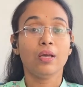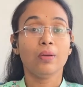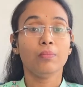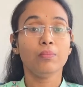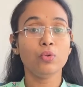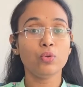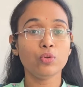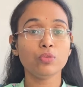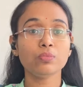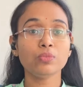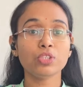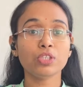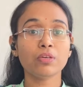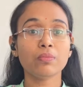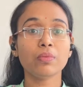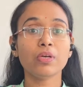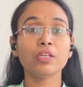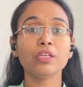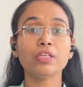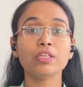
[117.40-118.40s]
Bloom
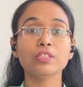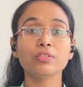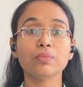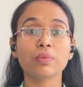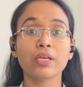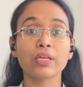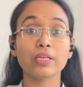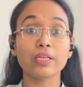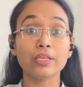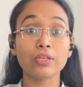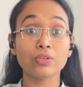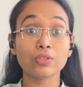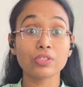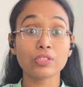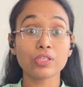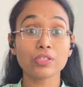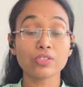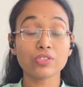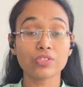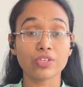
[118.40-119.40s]
German is my
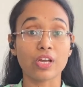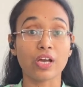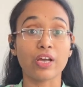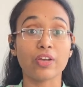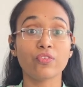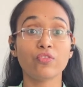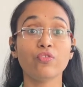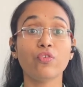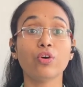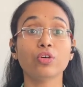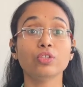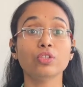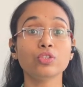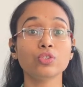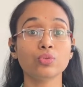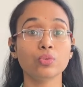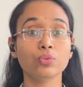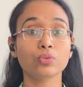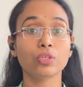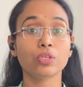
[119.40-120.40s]
innocent try for the
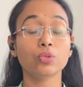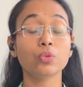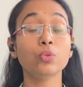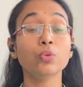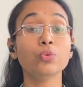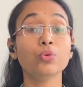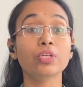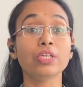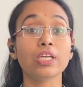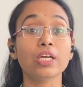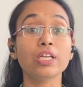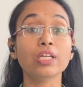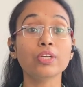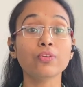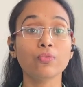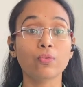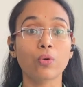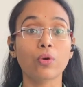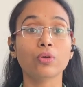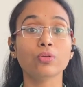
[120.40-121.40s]
student who really
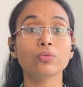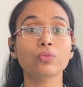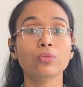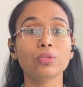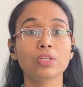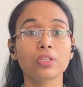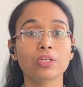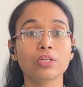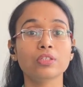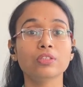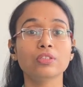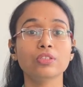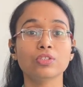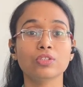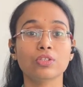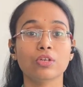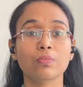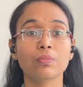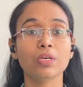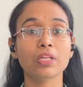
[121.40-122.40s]
want to learn the
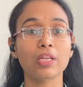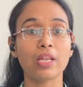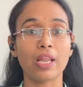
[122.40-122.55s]
German